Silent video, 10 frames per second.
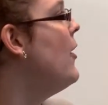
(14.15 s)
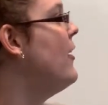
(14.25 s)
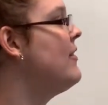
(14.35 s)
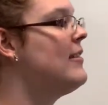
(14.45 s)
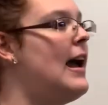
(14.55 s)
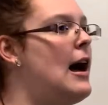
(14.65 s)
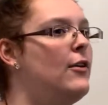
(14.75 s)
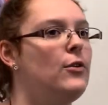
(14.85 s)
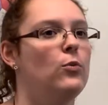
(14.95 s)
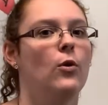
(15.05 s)
first
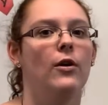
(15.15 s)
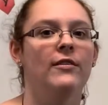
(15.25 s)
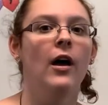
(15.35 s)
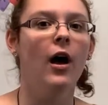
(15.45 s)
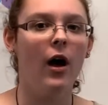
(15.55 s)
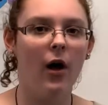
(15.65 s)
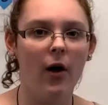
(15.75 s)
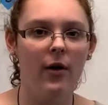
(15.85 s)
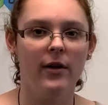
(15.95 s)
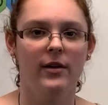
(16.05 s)
sound was,
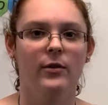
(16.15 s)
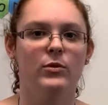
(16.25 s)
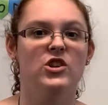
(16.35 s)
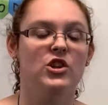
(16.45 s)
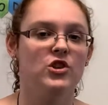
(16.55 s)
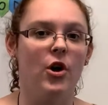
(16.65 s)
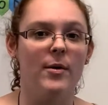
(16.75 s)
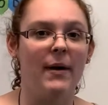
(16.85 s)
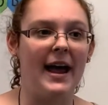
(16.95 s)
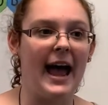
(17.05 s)
which is
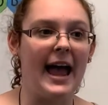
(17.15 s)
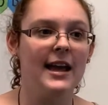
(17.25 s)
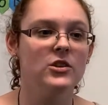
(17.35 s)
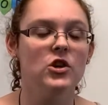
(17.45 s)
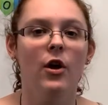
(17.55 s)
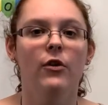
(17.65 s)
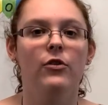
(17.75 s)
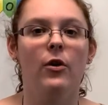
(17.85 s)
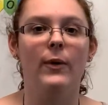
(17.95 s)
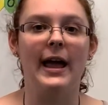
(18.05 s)
shown by H.
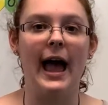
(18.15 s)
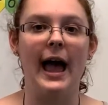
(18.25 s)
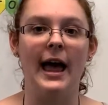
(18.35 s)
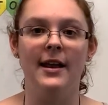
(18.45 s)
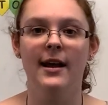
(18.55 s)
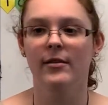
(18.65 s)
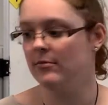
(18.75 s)
So we had,